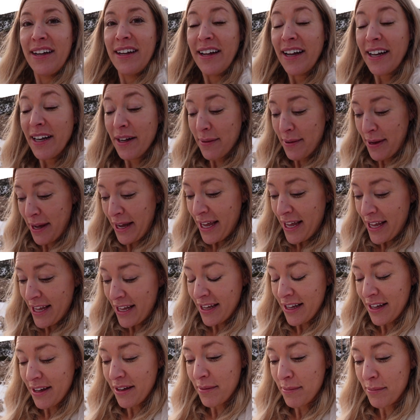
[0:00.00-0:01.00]
Anyway,
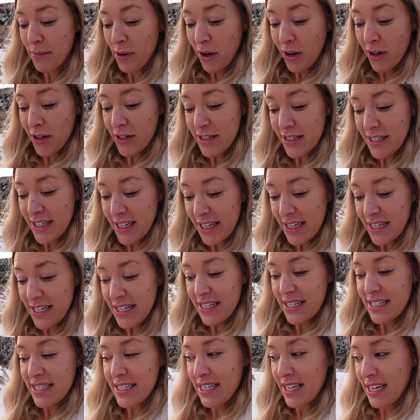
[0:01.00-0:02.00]
Mars
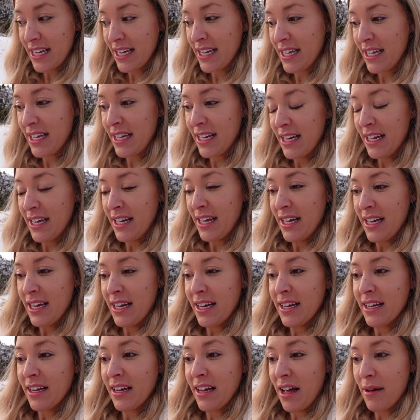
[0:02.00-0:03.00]
is
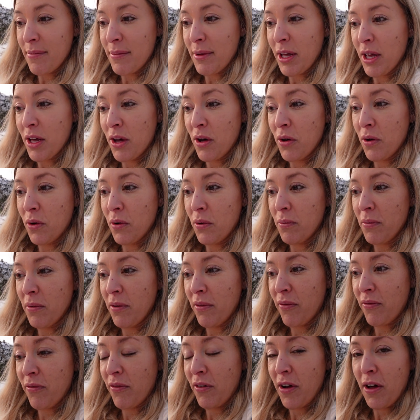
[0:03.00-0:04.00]
coming home
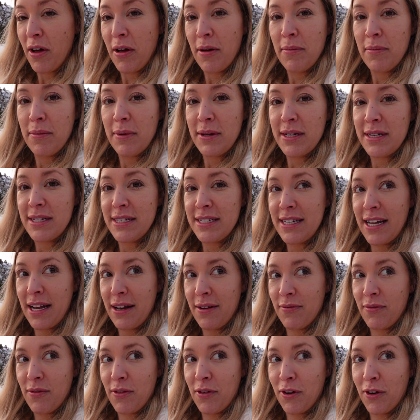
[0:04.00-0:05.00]
from
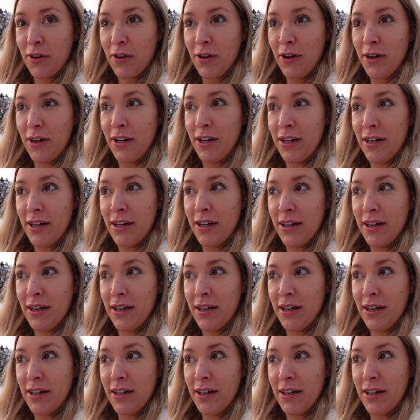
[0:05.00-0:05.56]
Denver